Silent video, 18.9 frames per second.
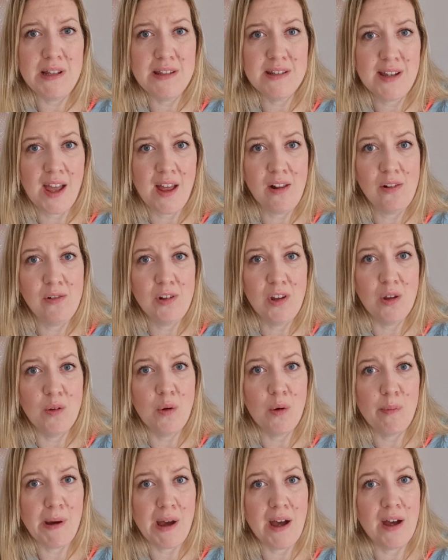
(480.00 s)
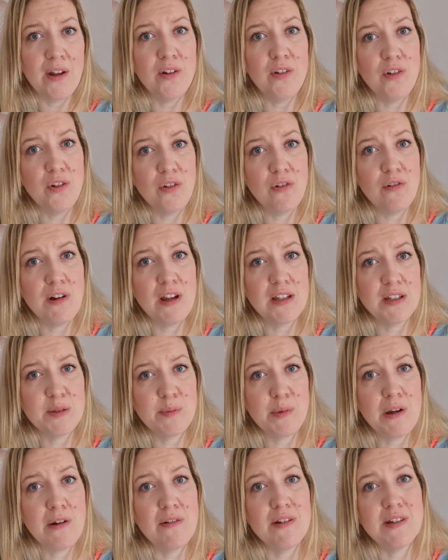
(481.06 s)
tell you about another
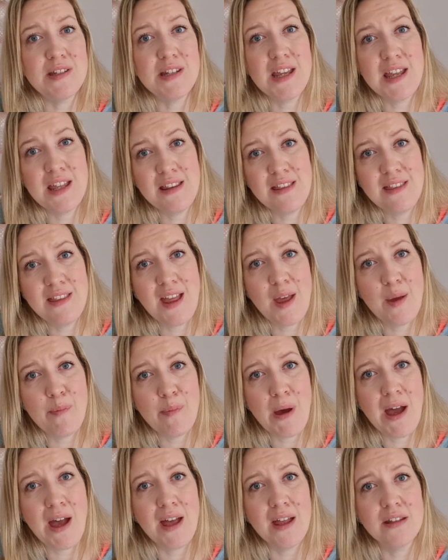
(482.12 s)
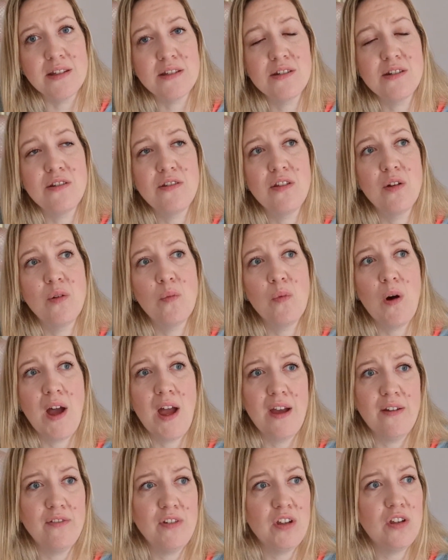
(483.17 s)
experience in their past that
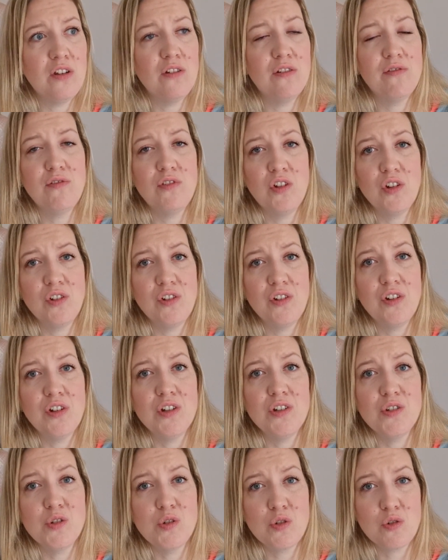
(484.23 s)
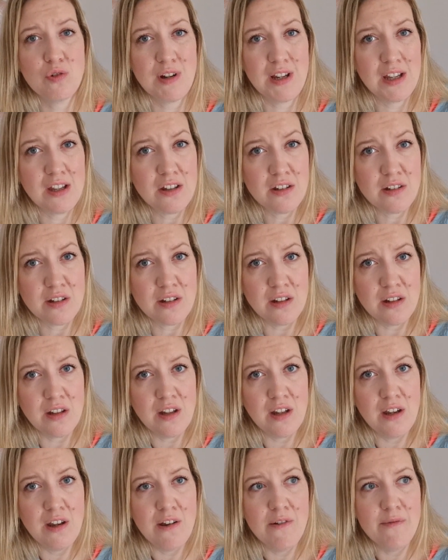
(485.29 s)
whatever you've done has triggered.
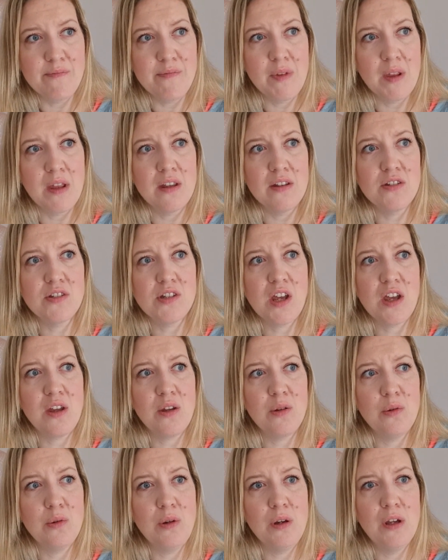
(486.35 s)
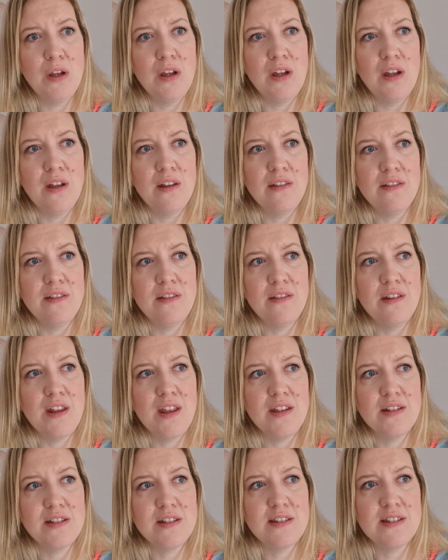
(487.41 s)
So
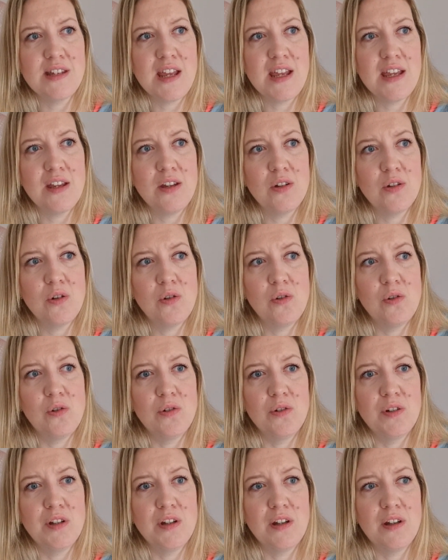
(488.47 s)
there's a saying called